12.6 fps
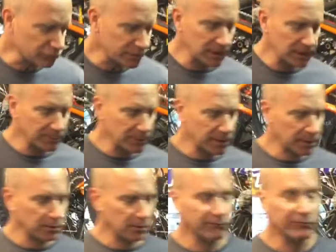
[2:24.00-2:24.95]
really
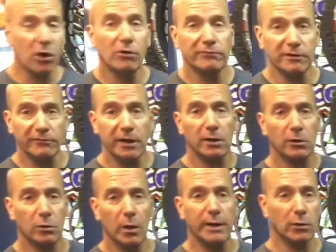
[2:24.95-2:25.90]
been evolving
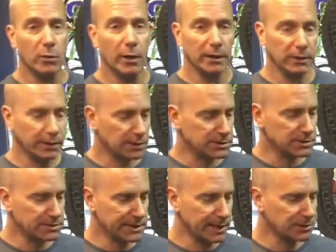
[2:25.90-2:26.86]
quite quickly.
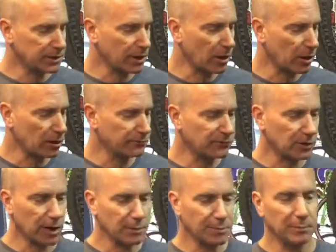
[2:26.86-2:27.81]
It's actually hard for a
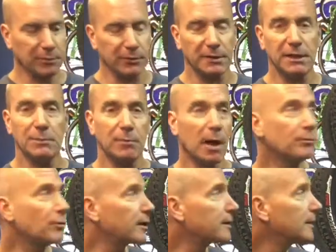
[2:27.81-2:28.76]
lot of people to keep up
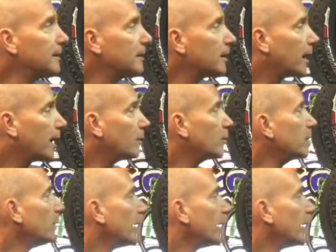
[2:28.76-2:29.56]
with. We